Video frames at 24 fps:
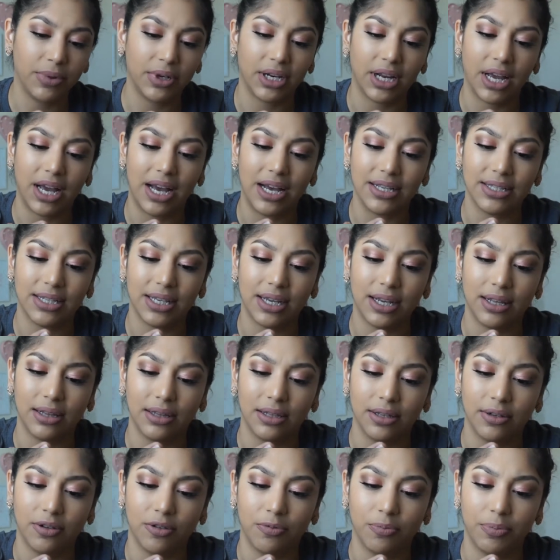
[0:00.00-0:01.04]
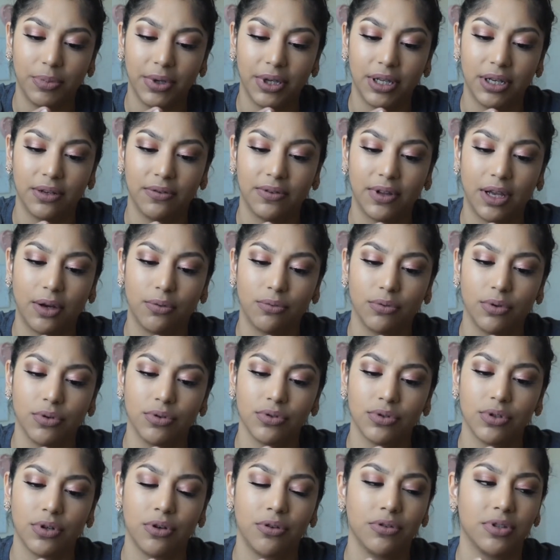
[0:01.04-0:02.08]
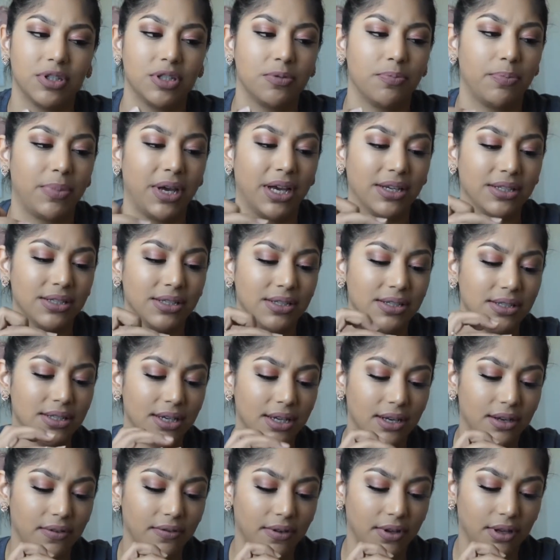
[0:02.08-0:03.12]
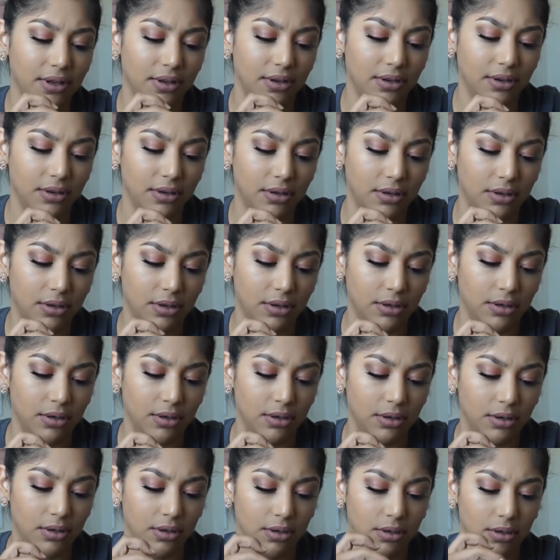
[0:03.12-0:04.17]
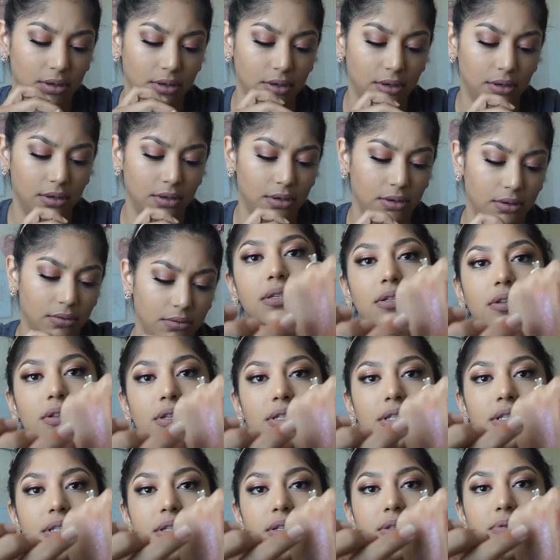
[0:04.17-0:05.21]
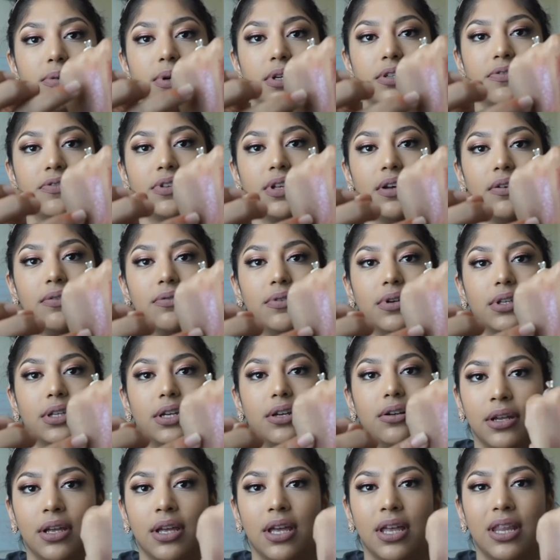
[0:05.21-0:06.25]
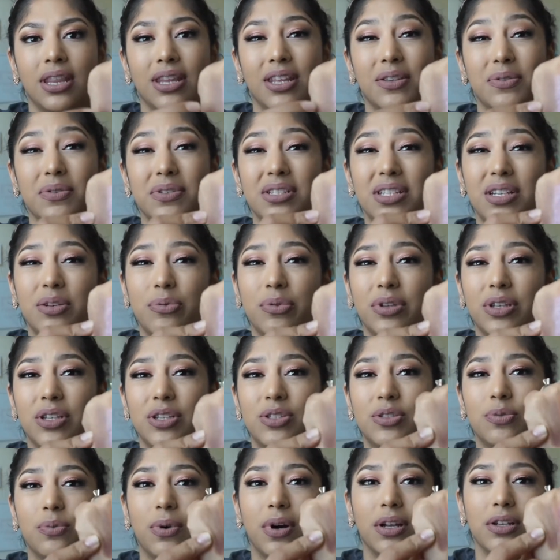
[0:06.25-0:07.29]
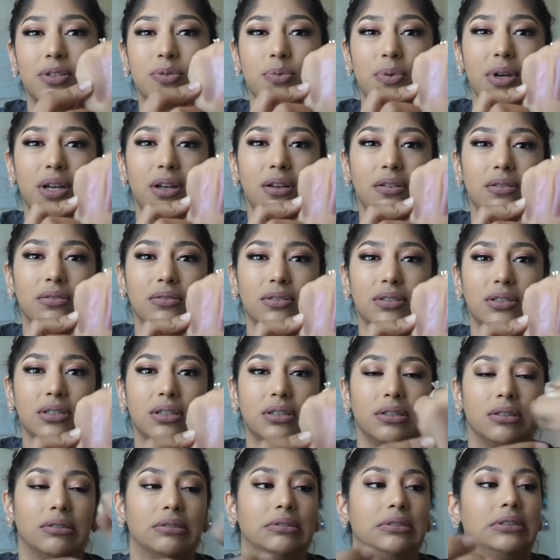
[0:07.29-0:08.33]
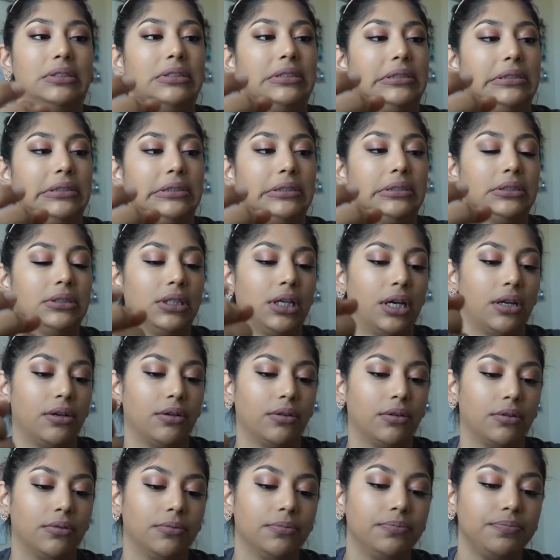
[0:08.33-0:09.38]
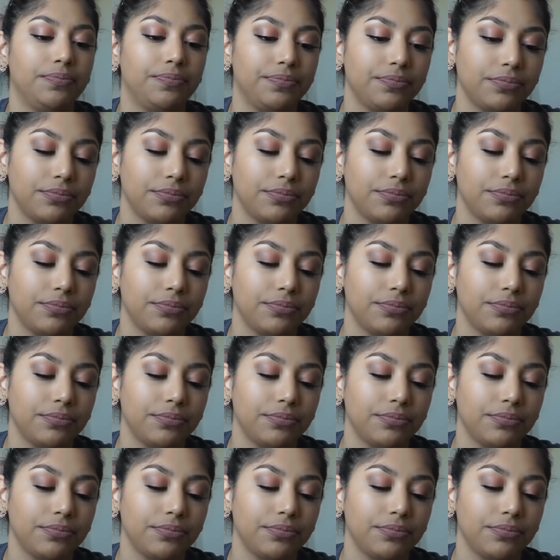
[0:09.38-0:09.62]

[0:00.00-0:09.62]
but it has like a little bit of like rose gold specks inside of it. So this is a swatch for that one right there. This one didn't really swatch well, so I don't know.